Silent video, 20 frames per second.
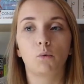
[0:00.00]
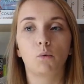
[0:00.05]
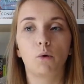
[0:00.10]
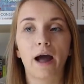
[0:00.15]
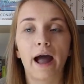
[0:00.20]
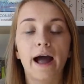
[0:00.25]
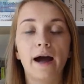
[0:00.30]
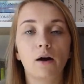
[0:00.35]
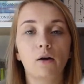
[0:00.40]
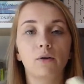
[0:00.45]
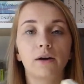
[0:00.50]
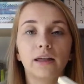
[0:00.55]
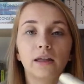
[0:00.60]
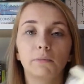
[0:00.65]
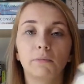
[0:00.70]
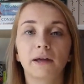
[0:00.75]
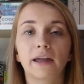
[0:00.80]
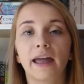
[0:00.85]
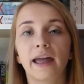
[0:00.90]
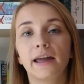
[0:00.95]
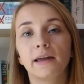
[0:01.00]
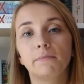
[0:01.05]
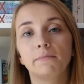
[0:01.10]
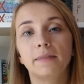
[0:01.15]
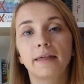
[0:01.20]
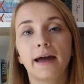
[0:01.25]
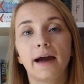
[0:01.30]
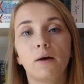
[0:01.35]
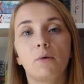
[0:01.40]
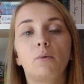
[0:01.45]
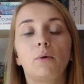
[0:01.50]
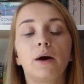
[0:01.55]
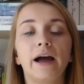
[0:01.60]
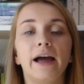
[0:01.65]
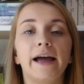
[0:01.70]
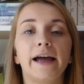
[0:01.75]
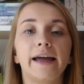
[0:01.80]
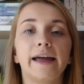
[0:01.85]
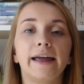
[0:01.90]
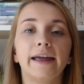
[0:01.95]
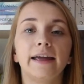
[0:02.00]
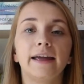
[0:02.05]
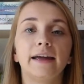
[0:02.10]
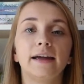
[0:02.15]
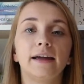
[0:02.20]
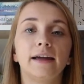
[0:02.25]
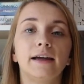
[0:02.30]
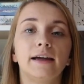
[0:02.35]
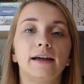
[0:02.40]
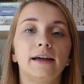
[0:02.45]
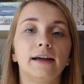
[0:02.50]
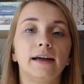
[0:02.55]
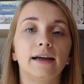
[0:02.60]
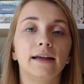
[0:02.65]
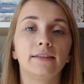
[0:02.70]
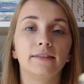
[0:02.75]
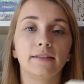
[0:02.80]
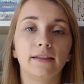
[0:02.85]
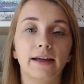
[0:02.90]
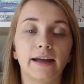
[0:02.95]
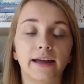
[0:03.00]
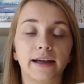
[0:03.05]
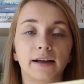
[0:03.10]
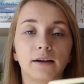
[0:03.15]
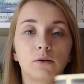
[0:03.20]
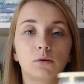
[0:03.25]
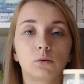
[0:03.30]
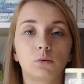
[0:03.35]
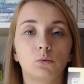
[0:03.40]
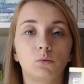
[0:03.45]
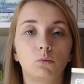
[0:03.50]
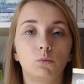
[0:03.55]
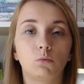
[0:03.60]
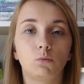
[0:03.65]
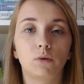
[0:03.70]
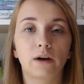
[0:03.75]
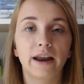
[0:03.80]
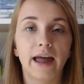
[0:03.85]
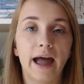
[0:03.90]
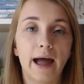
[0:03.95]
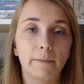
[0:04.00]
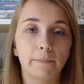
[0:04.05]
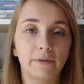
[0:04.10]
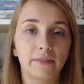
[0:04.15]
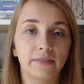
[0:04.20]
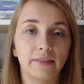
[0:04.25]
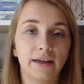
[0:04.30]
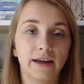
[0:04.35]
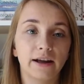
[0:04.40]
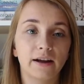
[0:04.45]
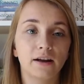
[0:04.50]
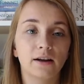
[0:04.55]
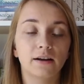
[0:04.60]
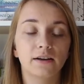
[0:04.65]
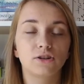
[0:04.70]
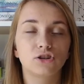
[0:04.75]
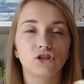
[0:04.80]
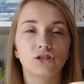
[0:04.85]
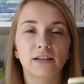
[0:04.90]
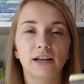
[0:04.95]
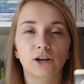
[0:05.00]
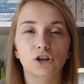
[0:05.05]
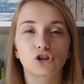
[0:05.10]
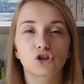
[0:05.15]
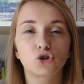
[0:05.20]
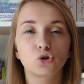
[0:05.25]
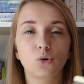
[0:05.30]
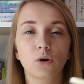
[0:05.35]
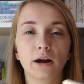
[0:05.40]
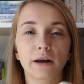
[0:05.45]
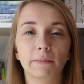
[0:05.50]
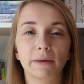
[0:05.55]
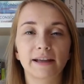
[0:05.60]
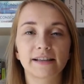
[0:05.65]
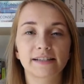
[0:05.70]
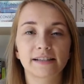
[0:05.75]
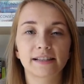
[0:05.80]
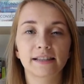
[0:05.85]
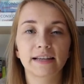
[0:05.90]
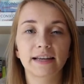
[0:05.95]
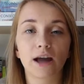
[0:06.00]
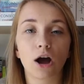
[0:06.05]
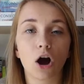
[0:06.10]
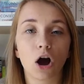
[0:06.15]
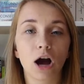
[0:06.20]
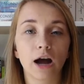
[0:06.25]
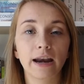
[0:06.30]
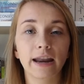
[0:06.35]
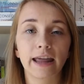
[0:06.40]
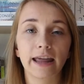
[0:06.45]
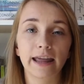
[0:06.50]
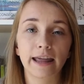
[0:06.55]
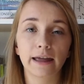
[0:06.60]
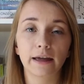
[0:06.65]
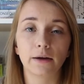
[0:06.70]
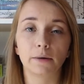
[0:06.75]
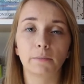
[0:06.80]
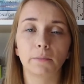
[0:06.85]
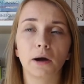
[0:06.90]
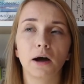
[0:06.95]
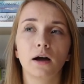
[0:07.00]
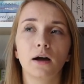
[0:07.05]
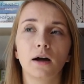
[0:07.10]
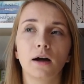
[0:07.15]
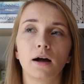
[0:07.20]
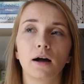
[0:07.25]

how he became that way and like what happened there and just like a story basically on him.